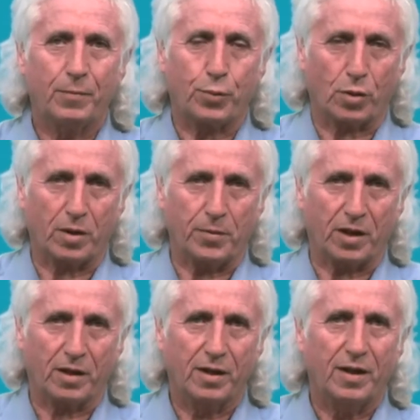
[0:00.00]
programming.
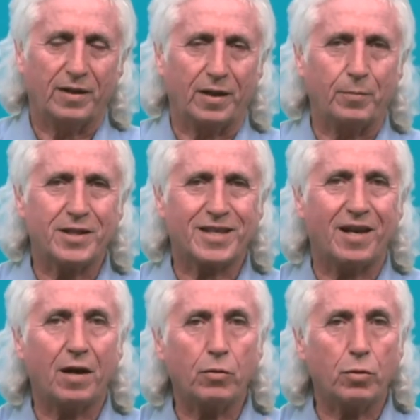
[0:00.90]
That means
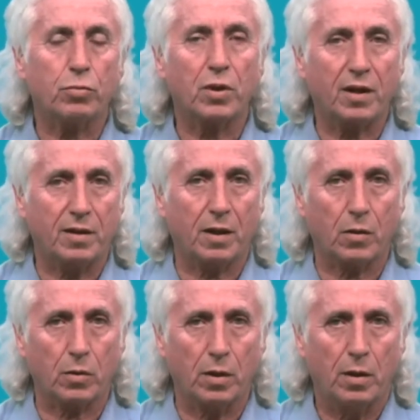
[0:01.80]
how you write
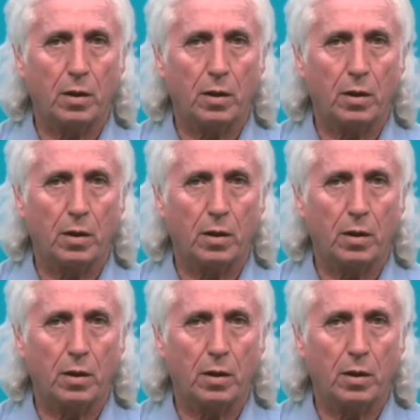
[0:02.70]
down